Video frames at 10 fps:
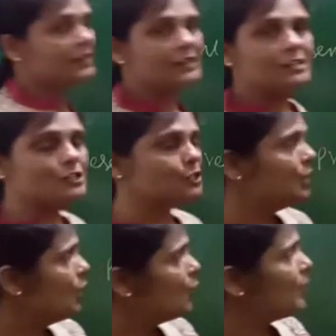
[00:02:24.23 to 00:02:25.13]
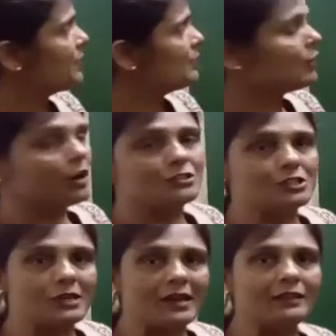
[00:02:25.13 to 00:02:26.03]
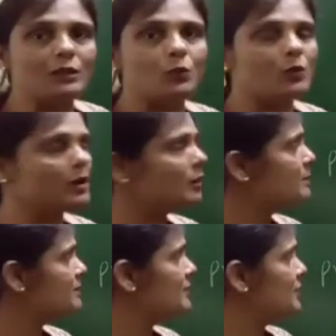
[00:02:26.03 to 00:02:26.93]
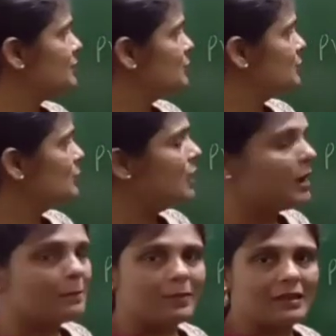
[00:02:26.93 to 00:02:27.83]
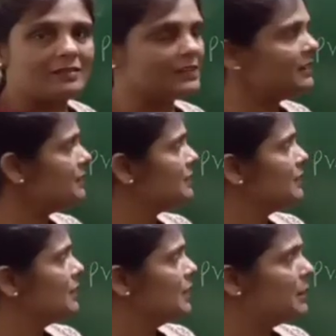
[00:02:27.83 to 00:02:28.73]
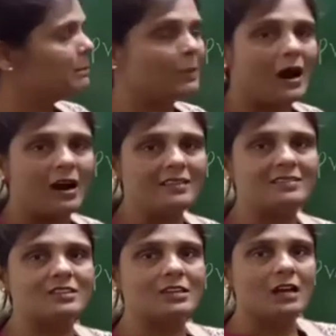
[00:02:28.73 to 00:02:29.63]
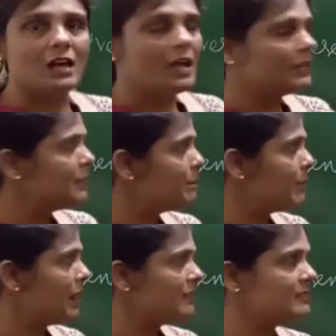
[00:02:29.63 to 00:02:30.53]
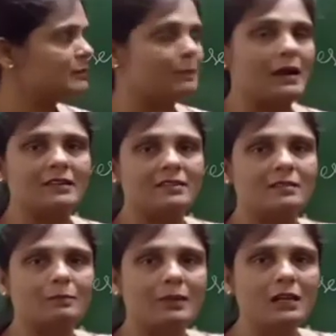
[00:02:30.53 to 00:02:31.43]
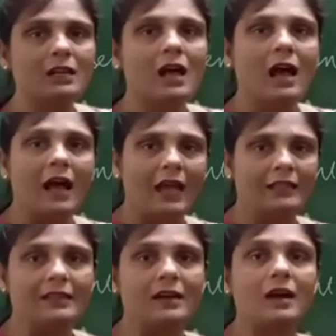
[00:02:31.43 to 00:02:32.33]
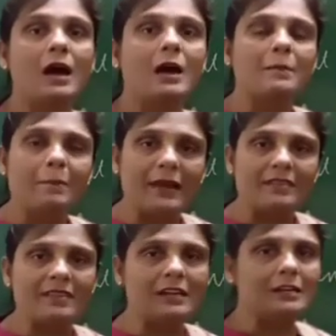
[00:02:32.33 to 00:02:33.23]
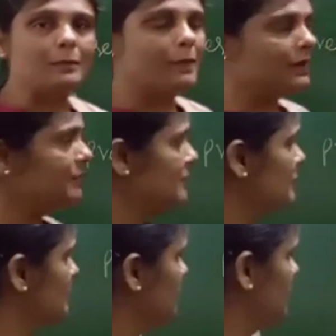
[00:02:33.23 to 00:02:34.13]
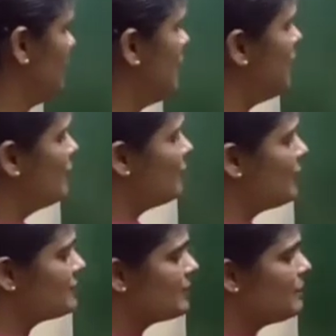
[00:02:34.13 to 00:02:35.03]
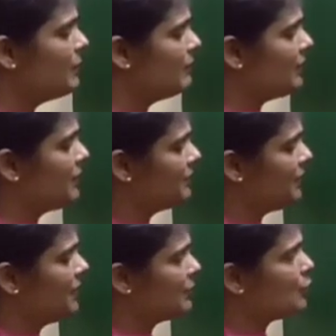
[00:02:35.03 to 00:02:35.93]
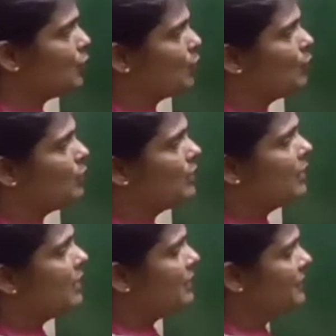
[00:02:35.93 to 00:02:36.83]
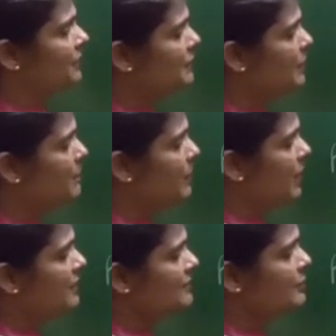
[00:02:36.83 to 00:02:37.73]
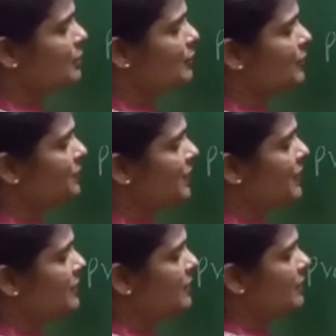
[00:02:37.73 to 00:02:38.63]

English, we can conjugate the verbs into present, past, the past participle and the present participle. For example, when I take go, in the past we take